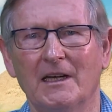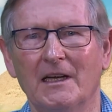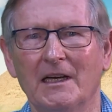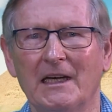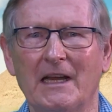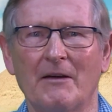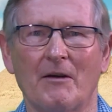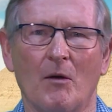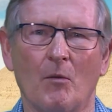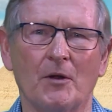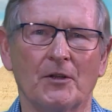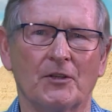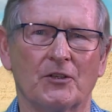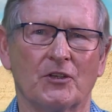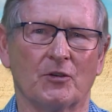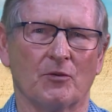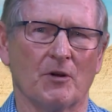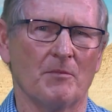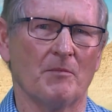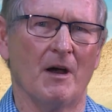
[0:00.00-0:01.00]
Now I want
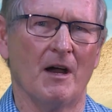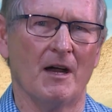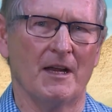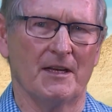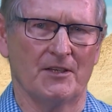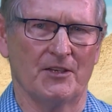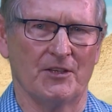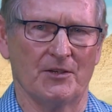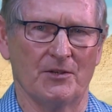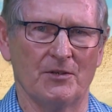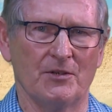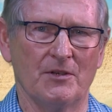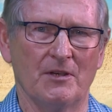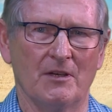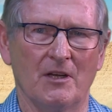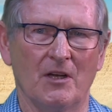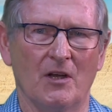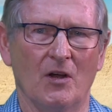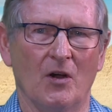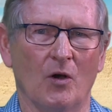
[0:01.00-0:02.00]
to remind you,
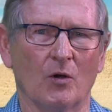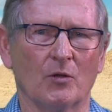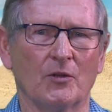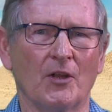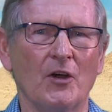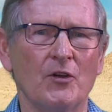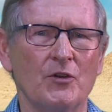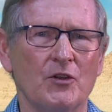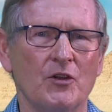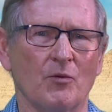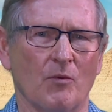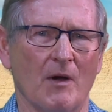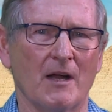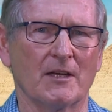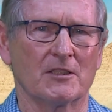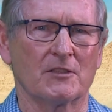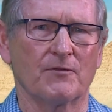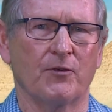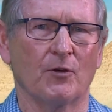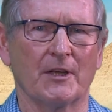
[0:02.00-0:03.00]
although you
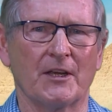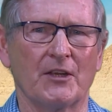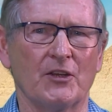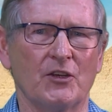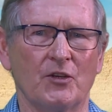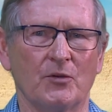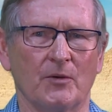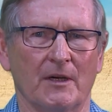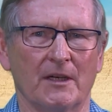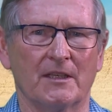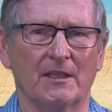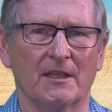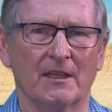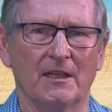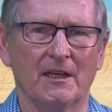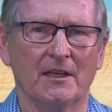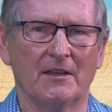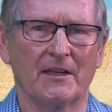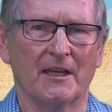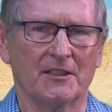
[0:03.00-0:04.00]
once fully knew it,
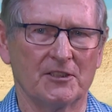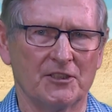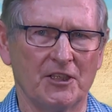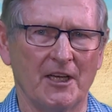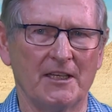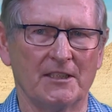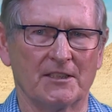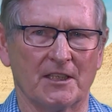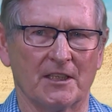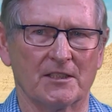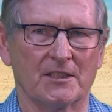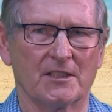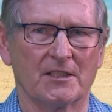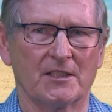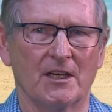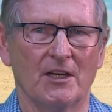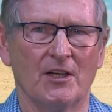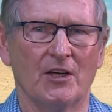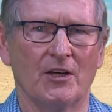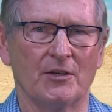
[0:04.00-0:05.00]
that
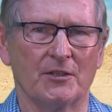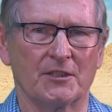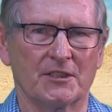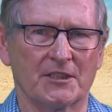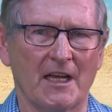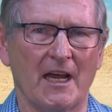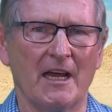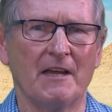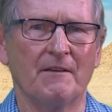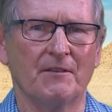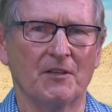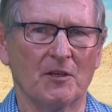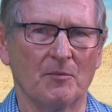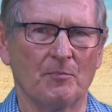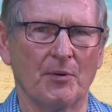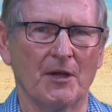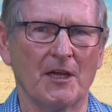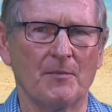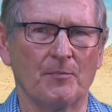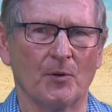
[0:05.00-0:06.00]
Jesus, who saved a
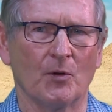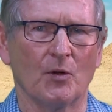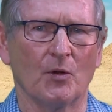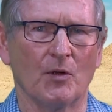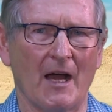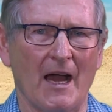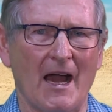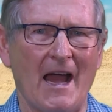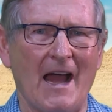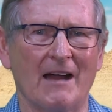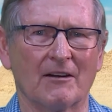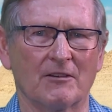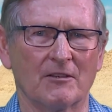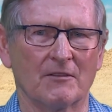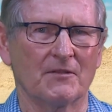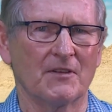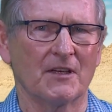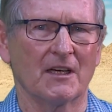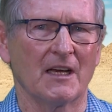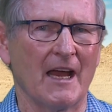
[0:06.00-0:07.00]
people out
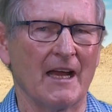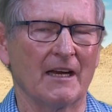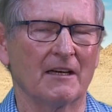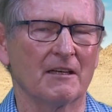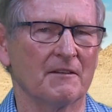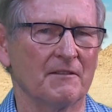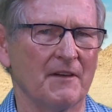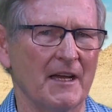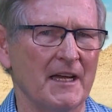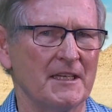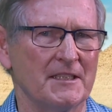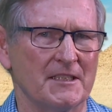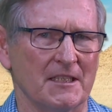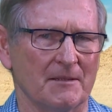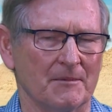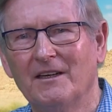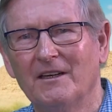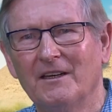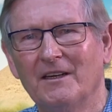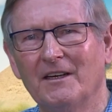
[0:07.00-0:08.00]
of the land of
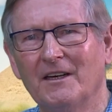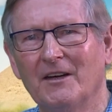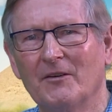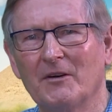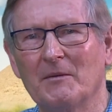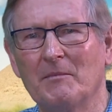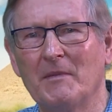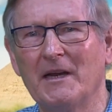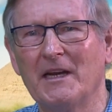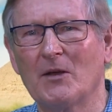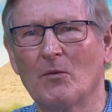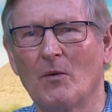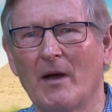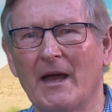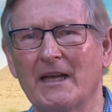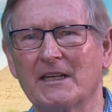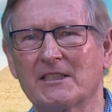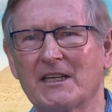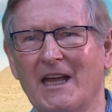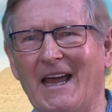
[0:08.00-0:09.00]
Egypt. You know, in many
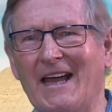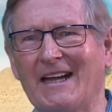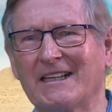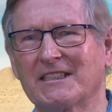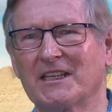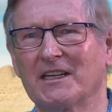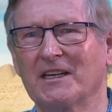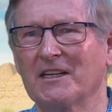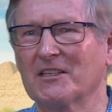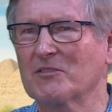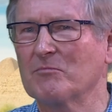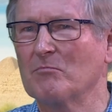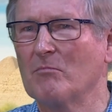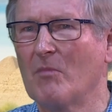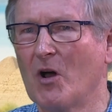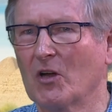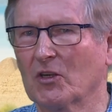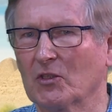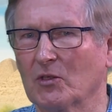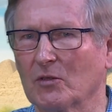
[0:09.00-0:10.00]
ways, Exodus
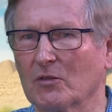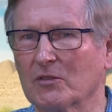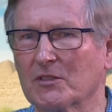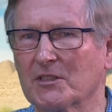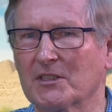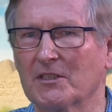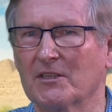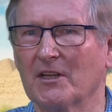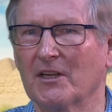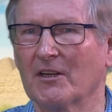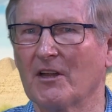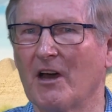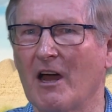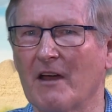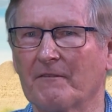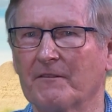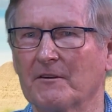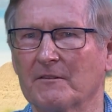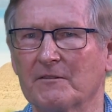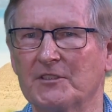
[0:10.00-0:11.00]
models the
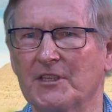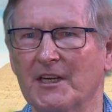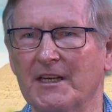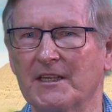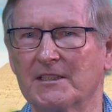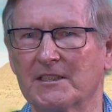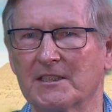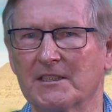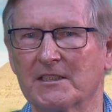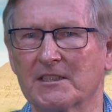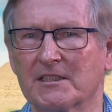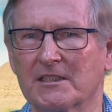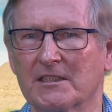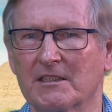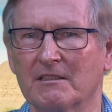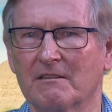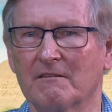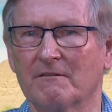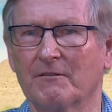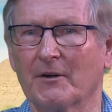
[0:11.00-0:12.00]
life of Jesus.
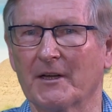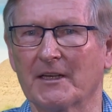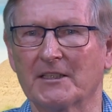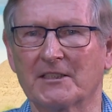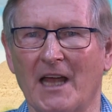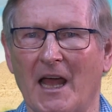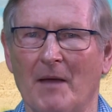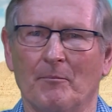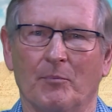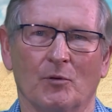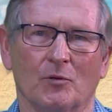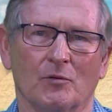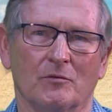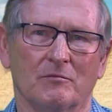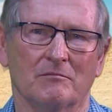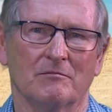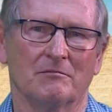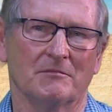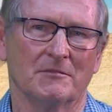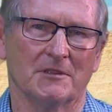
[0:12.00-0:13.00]
For example,
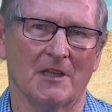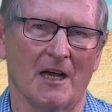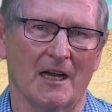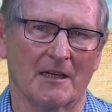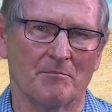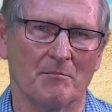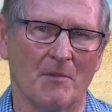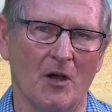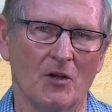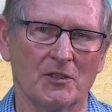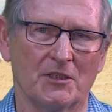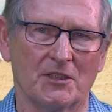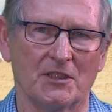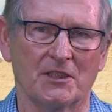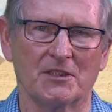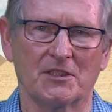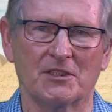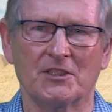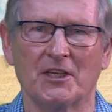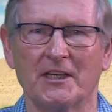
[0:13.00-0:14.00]
like
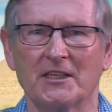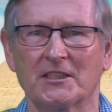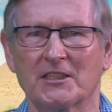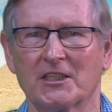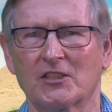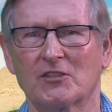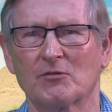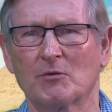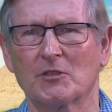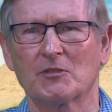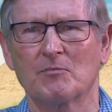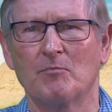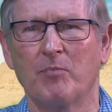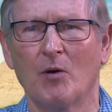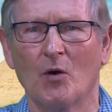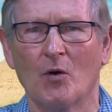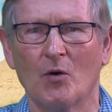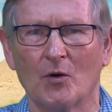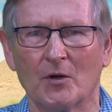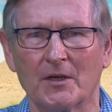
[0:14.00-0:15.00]
Moses, Jesus was
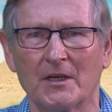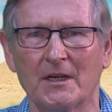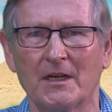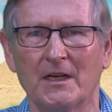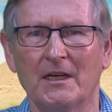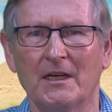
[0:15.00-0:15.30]
born